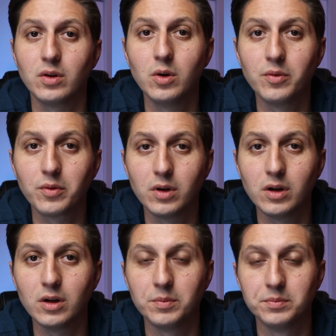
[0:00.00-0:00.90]

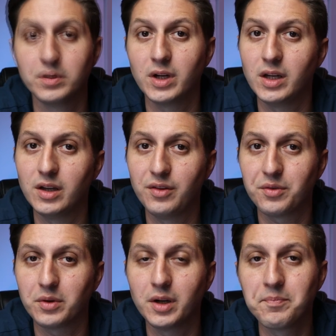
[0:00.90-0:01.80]
overall credit
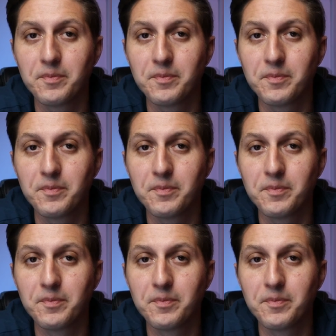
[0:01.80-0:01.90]
history.